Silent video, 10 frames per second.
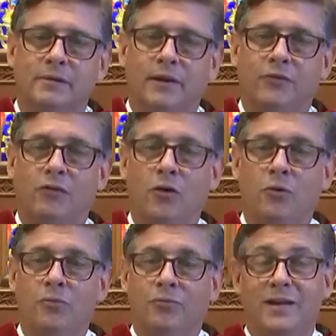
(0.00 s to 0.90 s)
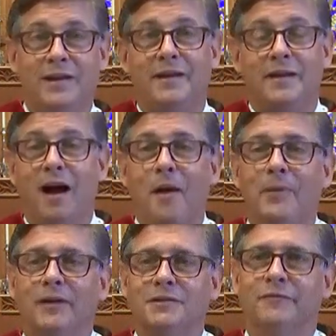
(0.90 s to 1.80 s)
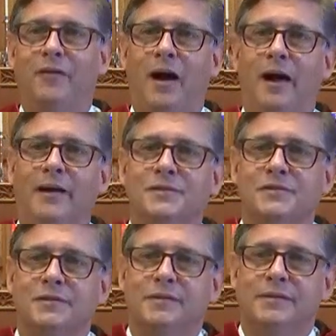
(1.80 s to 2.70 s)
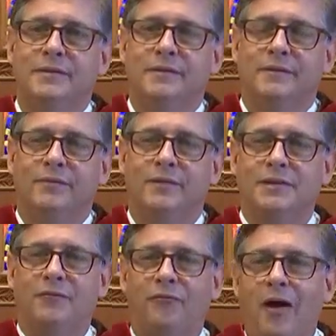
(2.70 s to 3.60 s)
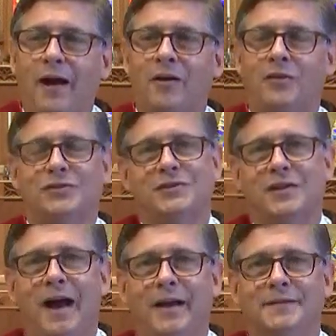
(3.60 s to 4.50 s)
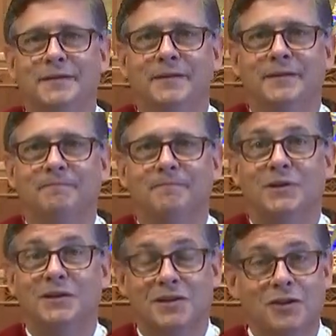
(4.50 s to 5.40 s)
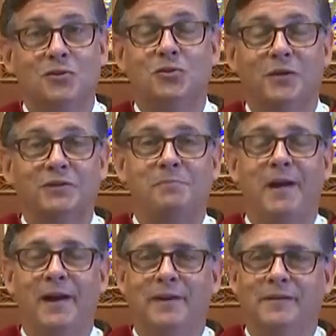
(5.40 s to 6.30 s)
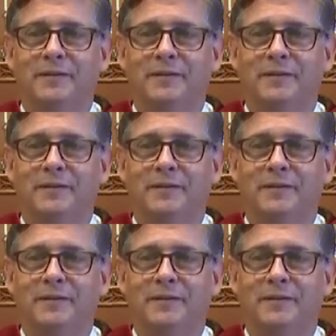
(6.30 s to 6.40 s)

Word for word: And so the economic divides that define our society continue to expand.